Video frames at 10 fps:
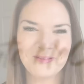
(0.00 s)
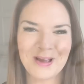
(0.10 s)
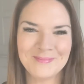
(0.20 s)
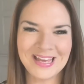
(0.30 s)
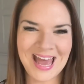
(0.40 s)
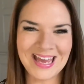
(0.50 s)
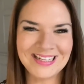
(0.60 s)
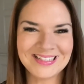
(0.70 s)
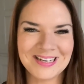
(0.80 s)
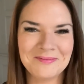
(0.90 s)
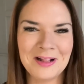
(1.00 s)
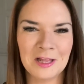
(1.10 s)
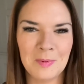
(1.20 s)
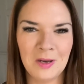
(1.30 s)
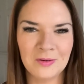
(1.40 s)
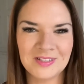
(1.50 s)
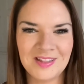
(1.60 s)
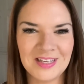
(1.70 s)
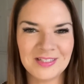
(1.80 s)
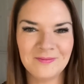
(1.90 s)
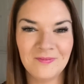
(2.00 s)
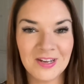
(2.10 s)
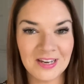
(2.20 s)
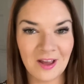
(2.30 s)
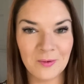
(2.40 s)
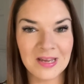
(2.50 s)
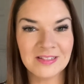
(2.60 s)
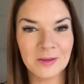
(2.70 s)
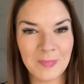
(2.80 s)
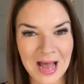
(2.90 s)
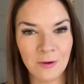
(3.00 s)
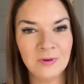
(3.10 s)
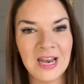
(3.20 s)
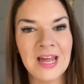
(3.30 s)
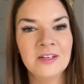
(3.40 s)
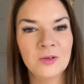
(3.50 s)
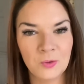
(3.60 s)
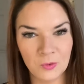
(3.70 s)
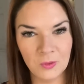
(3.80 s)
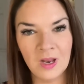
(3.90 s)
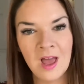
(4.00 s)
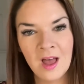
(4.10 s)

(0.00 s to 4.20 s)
I'm Kate and welcome along to this video. It's a Poundland haul.